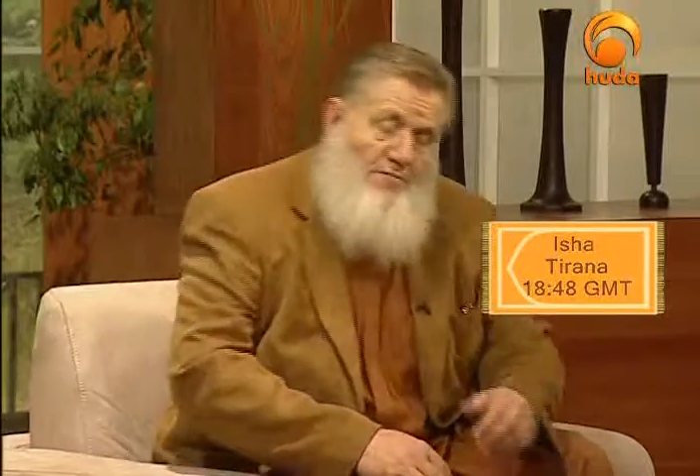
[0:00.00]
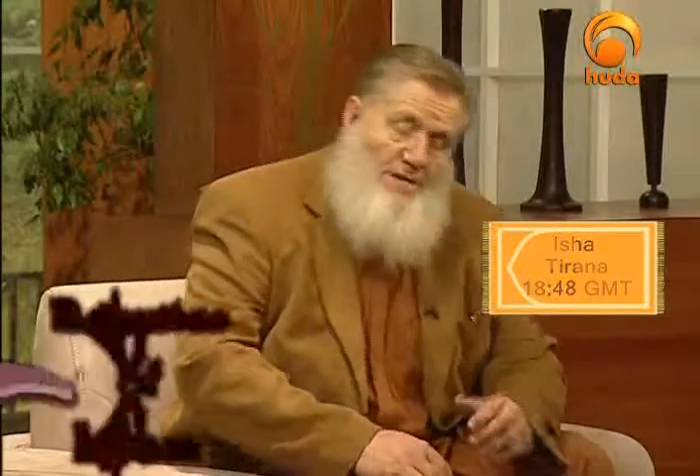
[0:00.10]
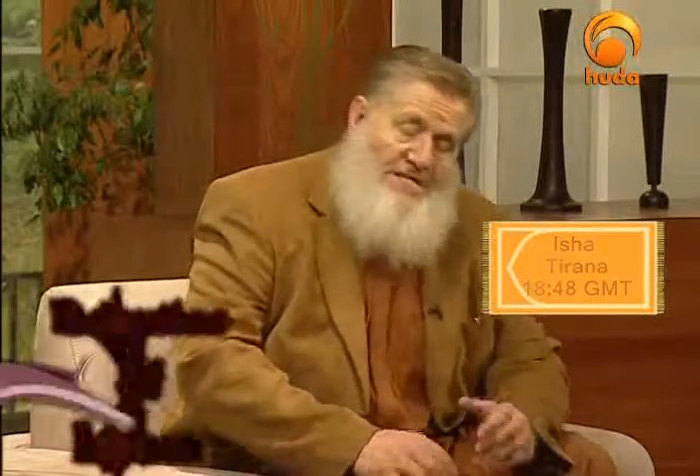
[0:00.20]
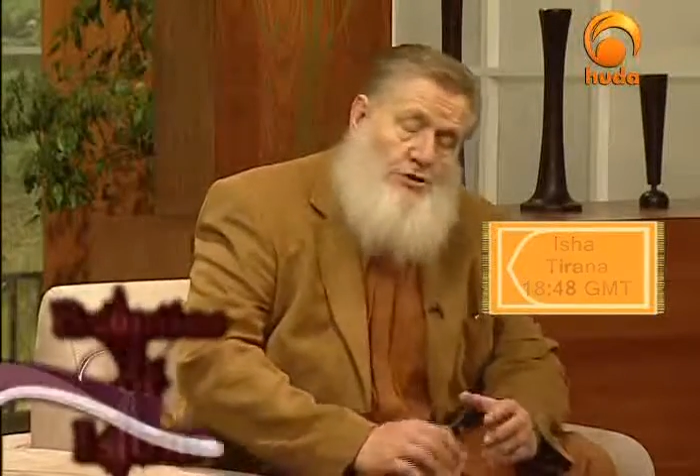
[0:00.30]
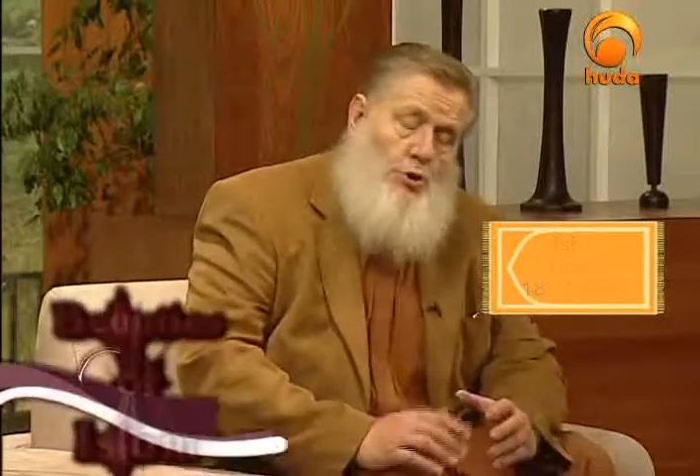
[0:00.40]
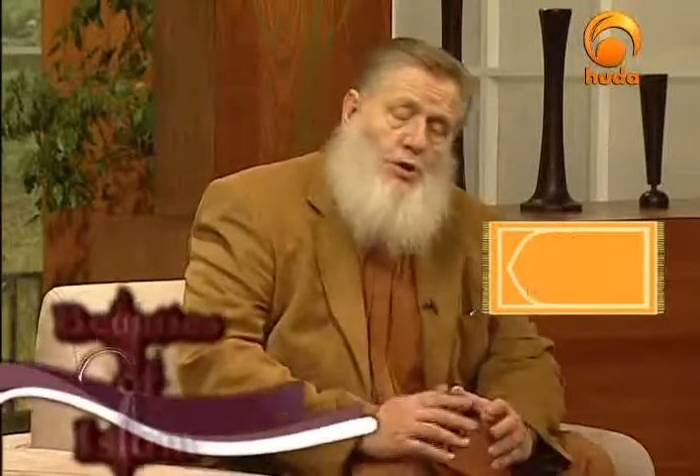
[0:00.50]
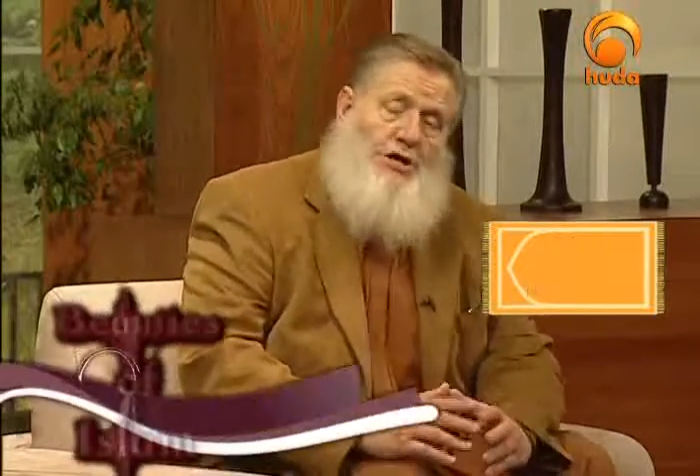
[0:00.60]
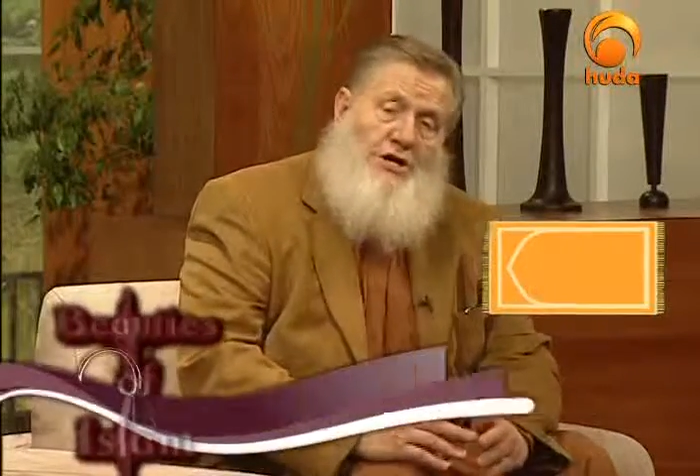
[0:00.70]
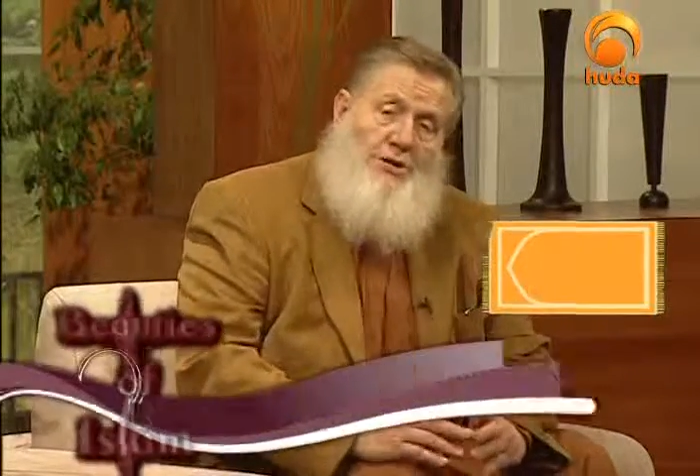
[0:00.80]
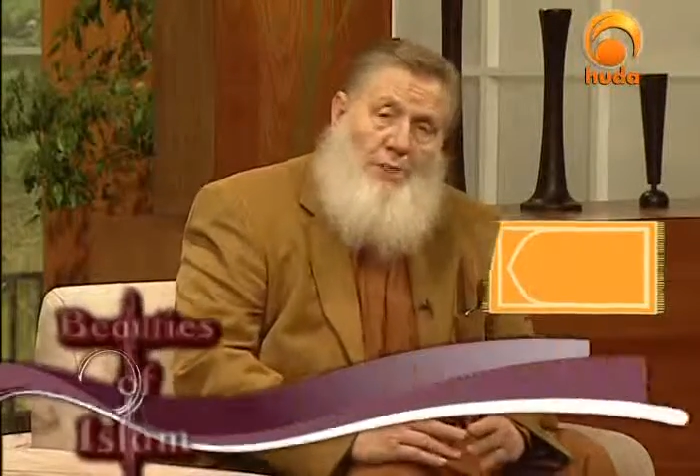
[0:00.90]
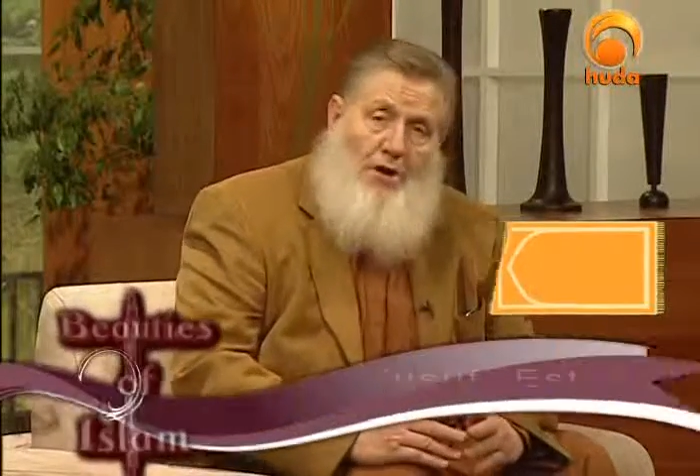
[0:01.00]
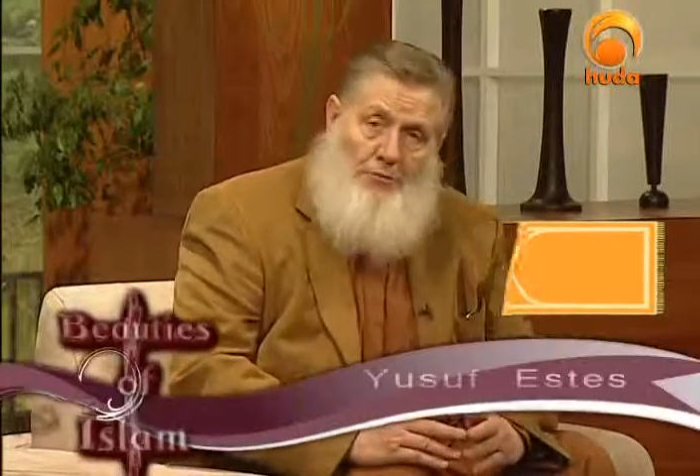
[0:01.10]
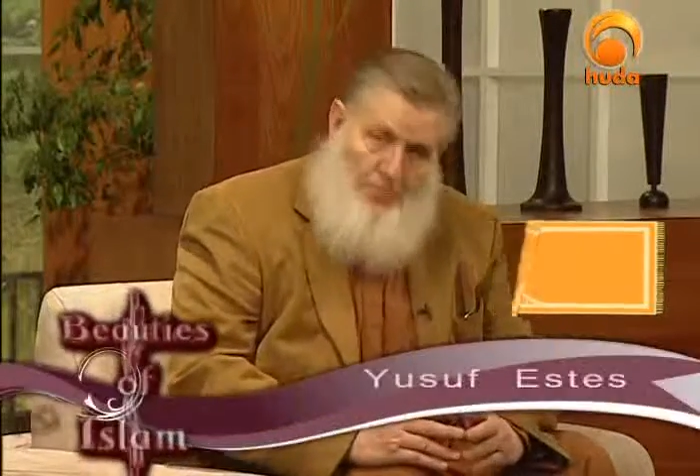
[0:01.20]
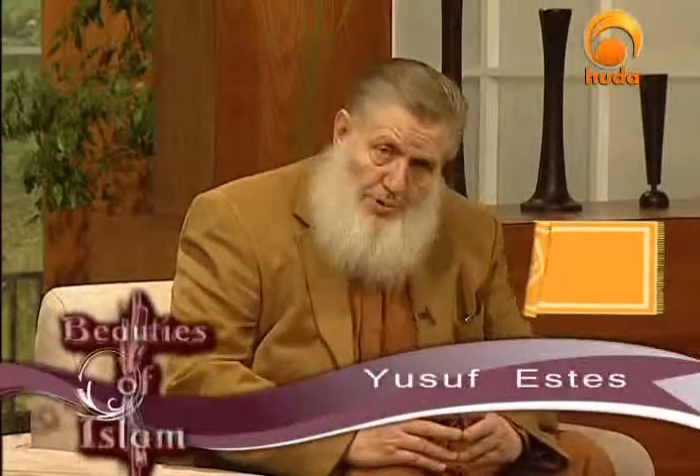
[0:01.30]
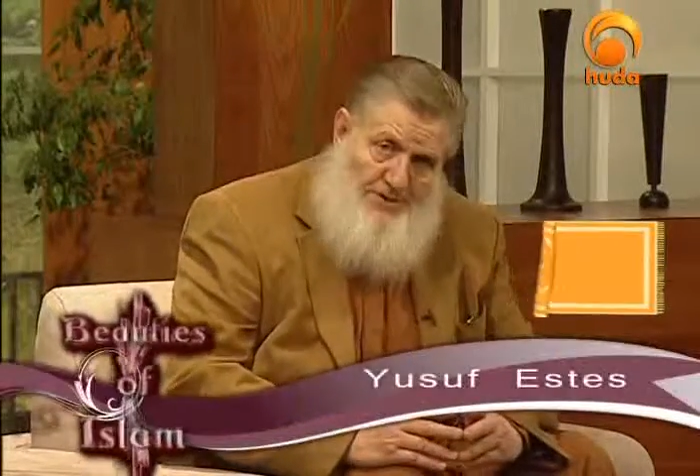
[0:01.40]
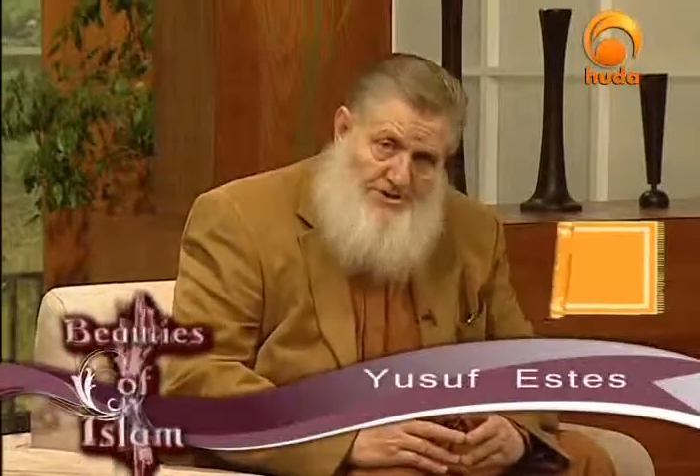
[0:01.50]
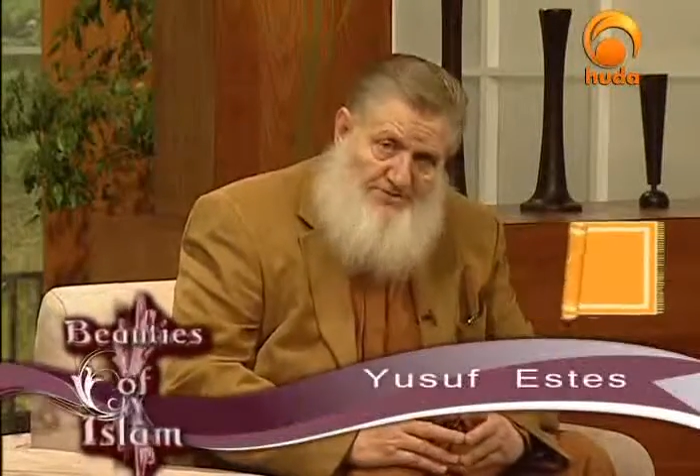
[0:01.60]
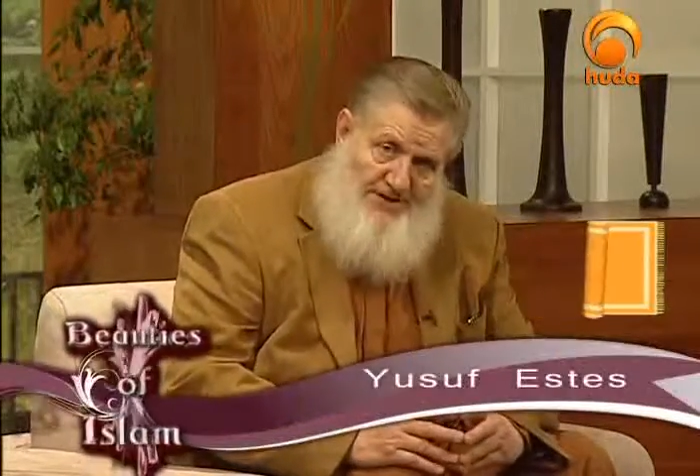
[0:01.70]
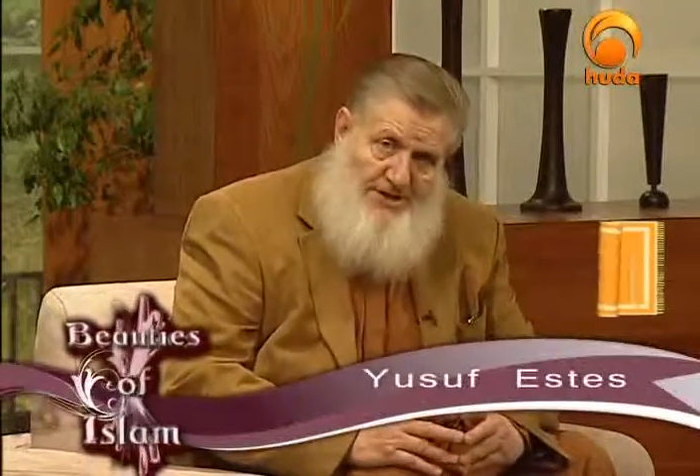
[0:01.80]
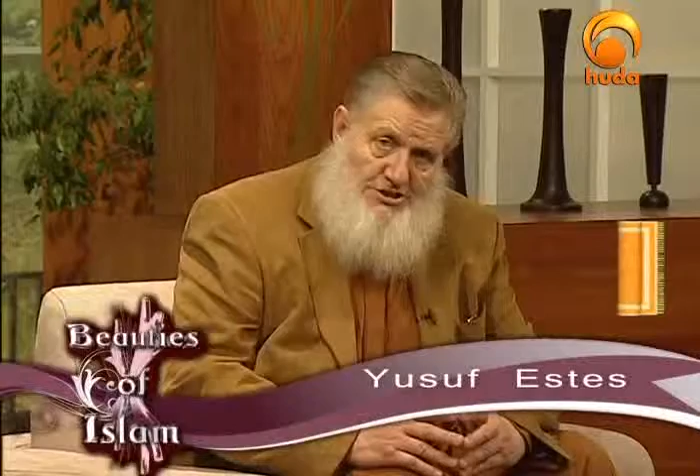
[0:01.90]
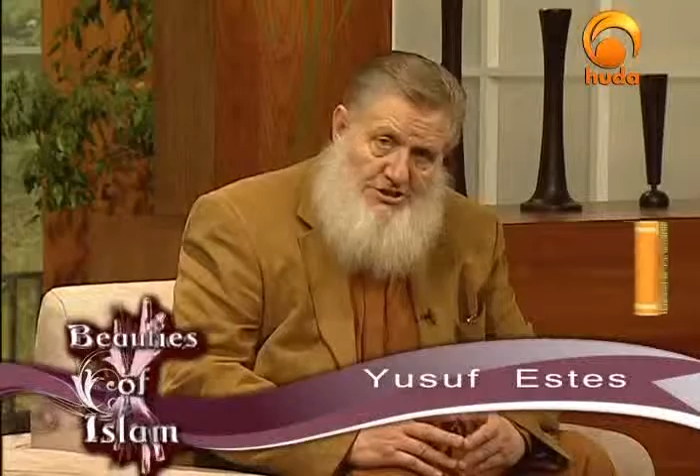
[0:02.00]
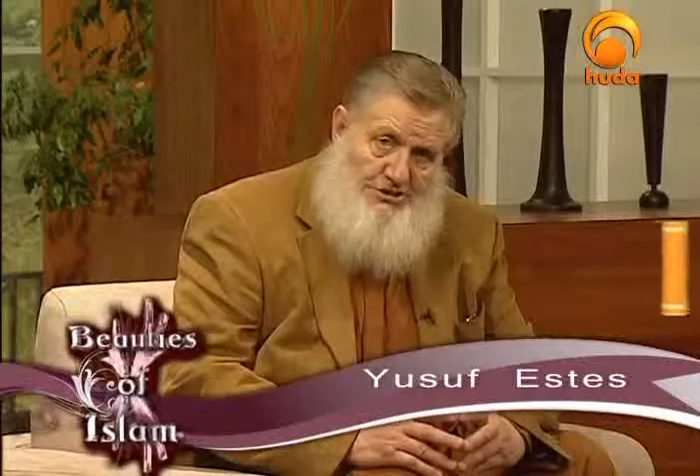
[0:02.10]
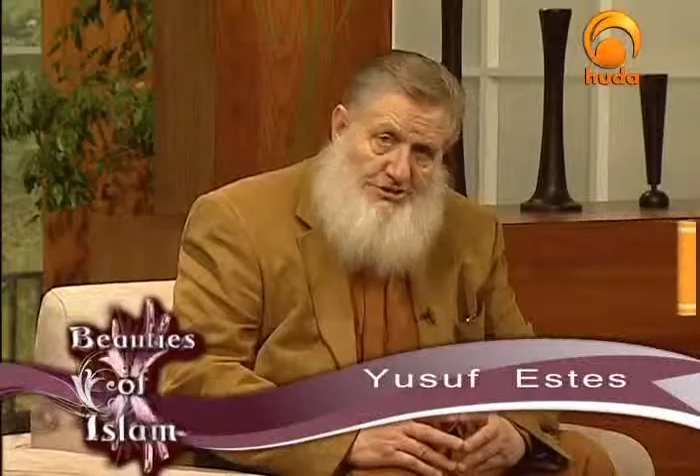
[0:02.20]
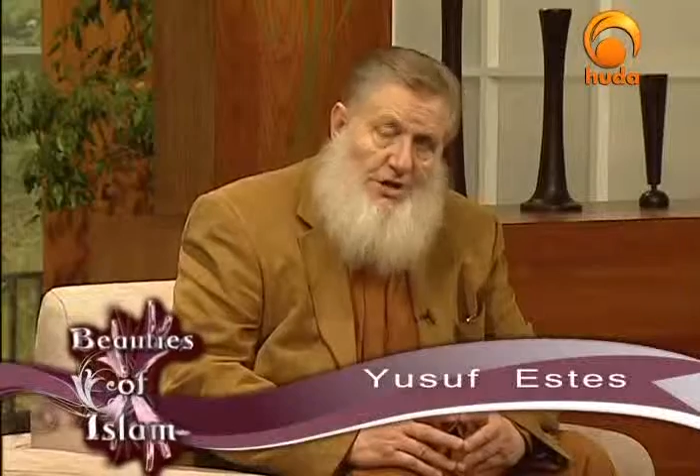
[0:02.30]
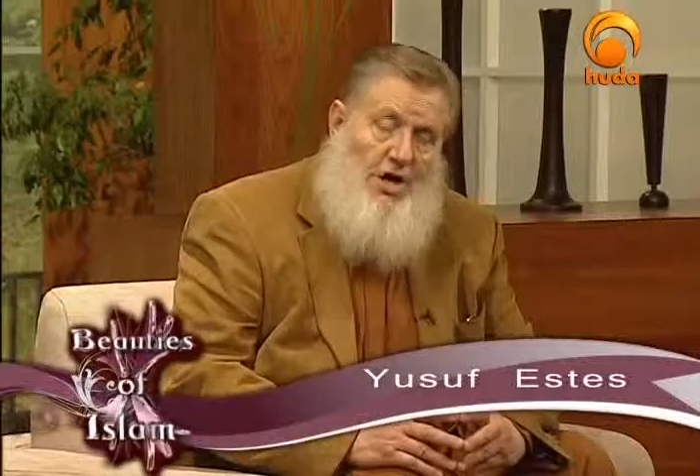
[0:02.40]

been talking about the preservation